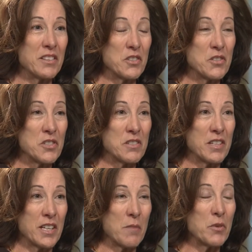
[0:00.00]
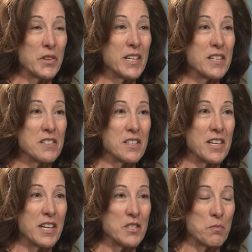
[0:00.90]
there's a couple things that
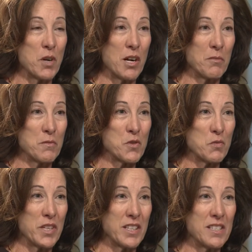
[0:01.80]
he has problems with.